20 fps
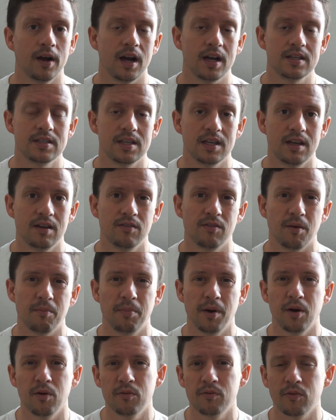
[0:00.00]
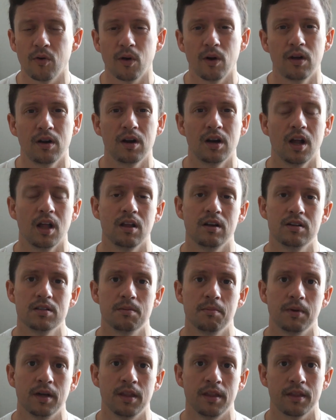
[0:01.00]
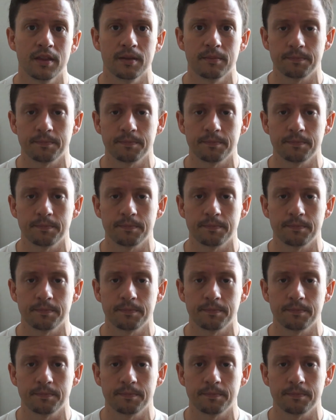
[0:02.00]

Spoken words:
I save about $400 a month